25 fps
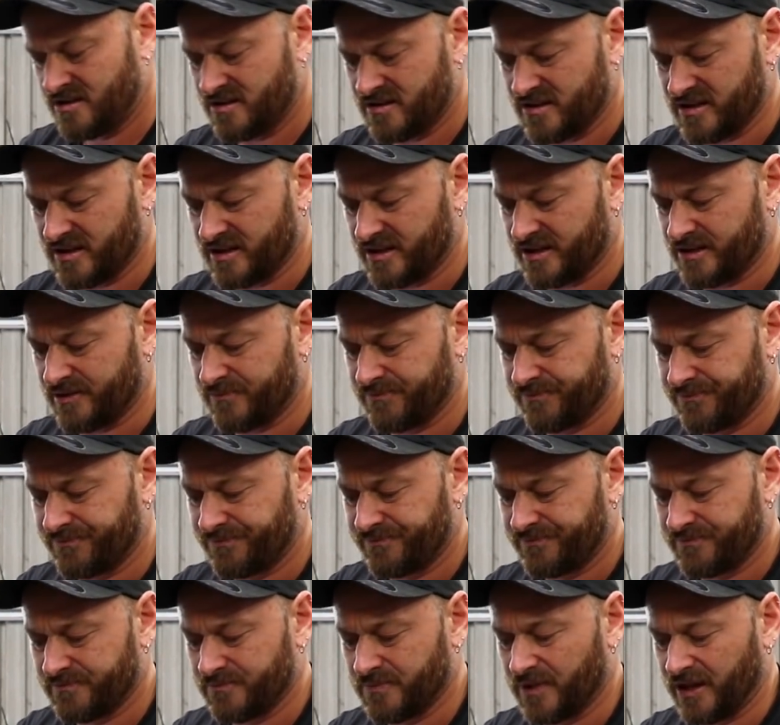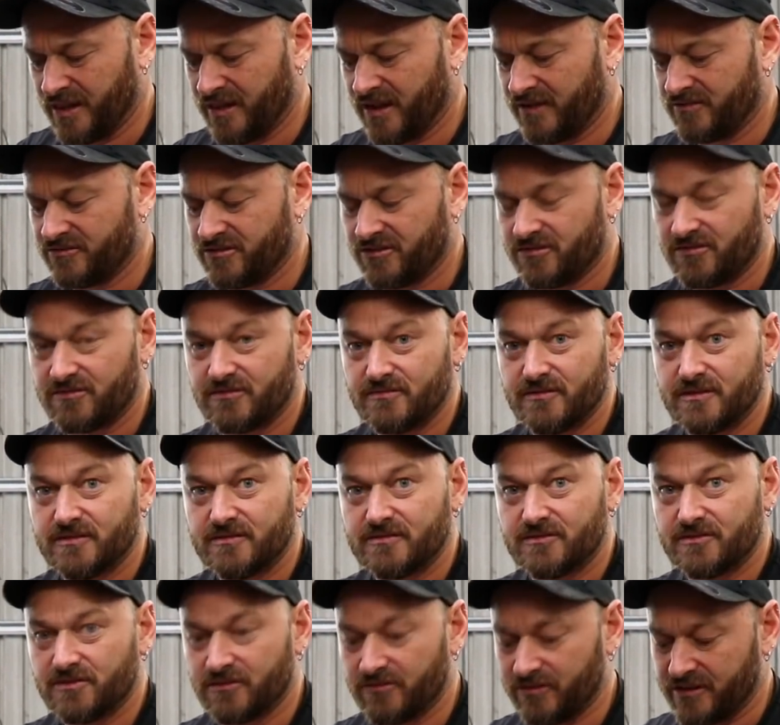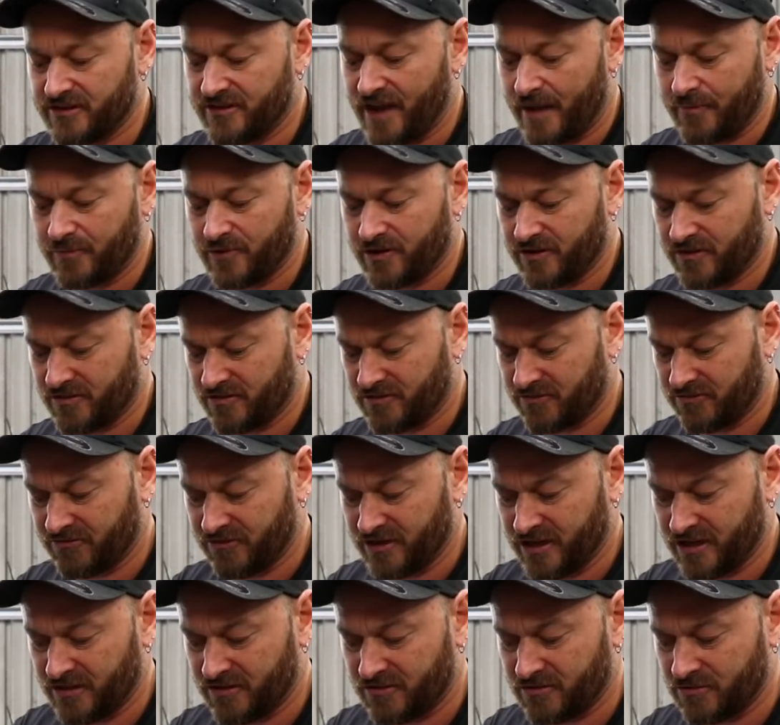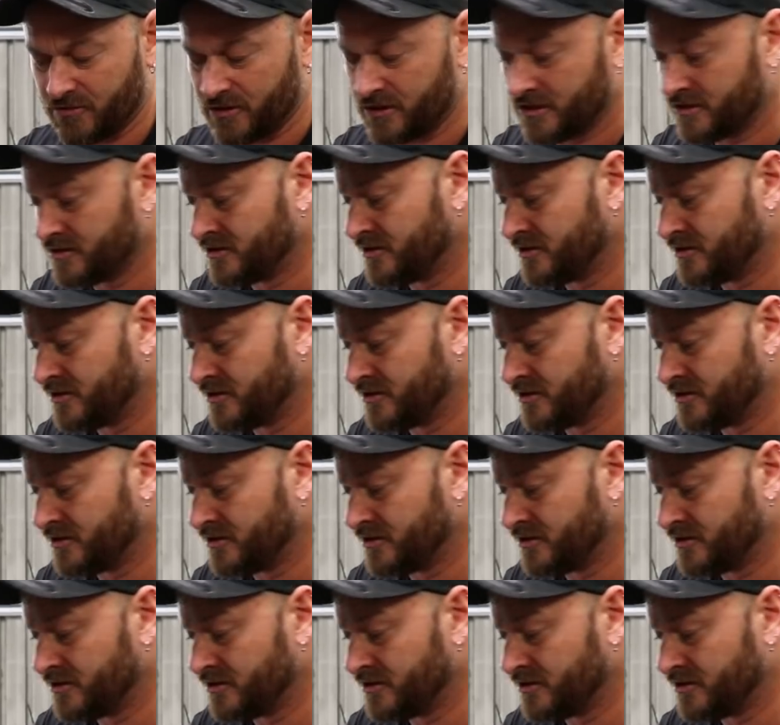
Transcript: But they've just sort of adapted it to fit into